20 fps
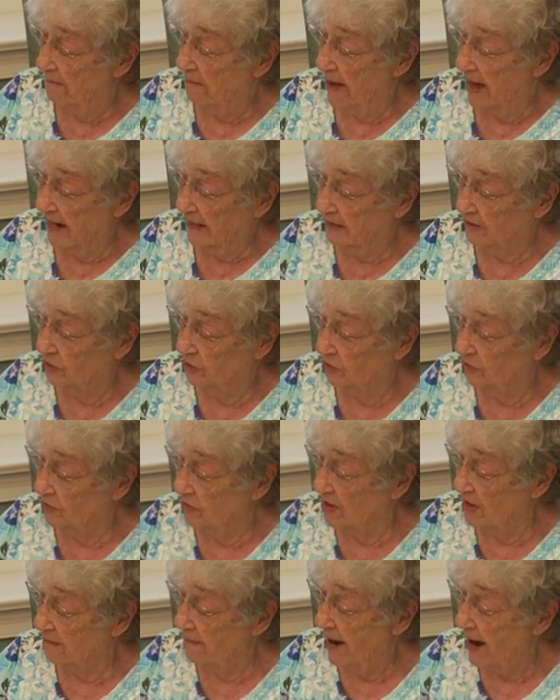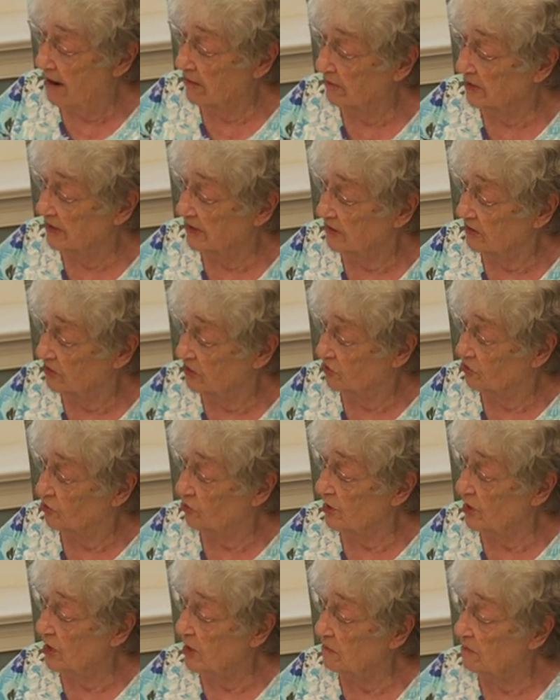back to the mountain
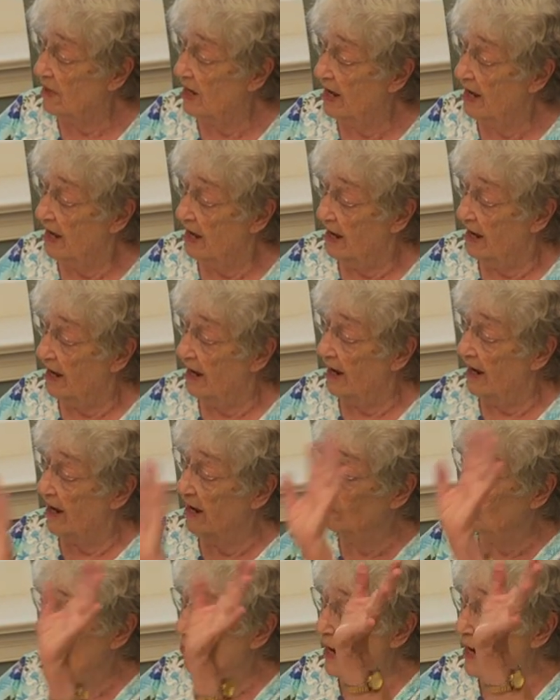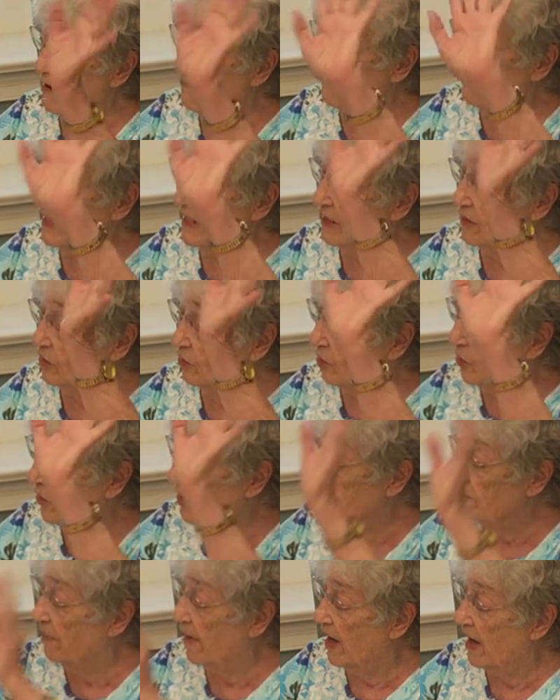stream and waving
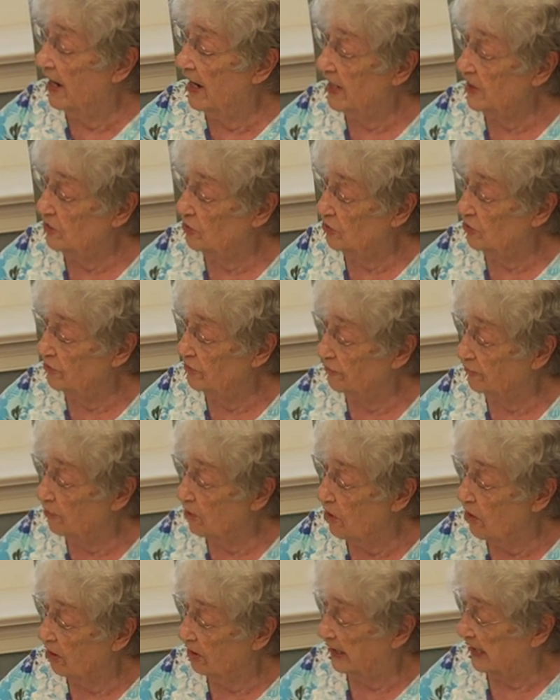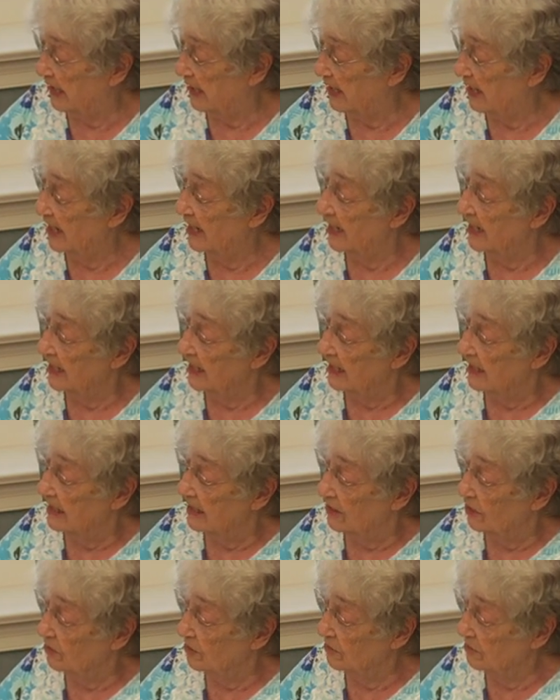goodbye to Froggy,
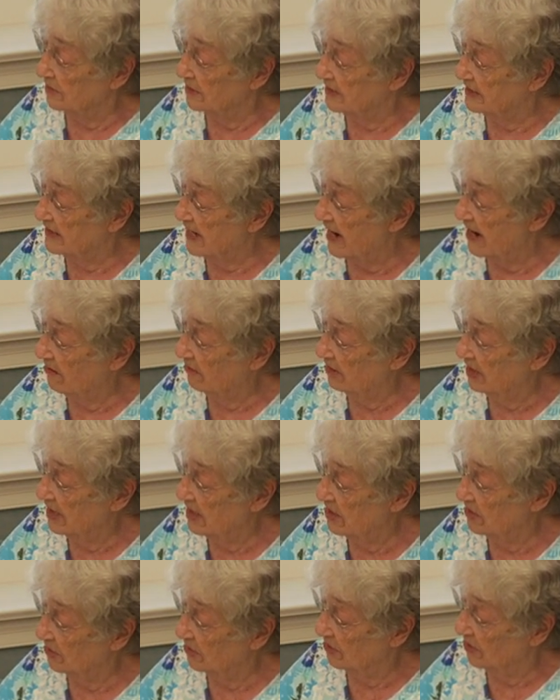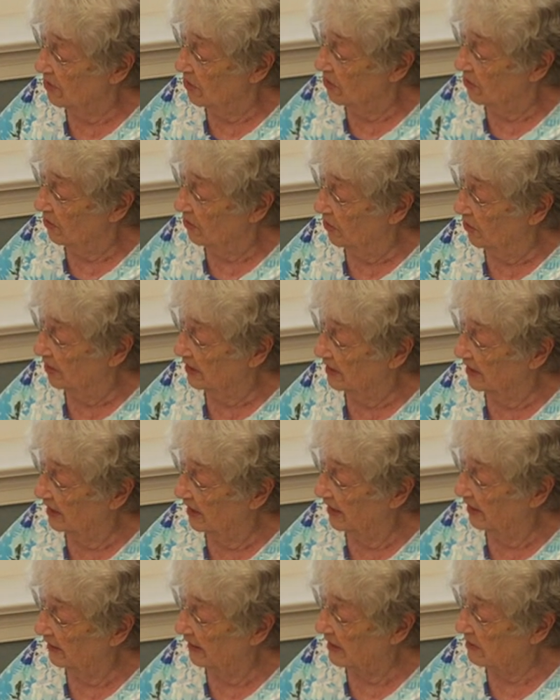who was down here on
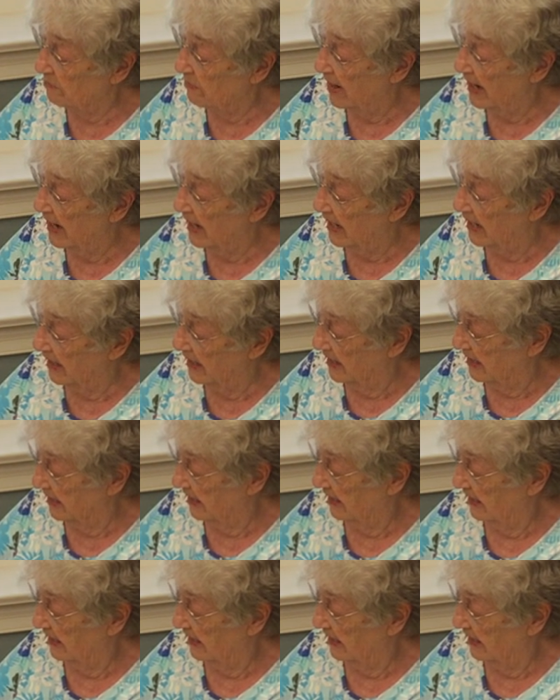a lily pad.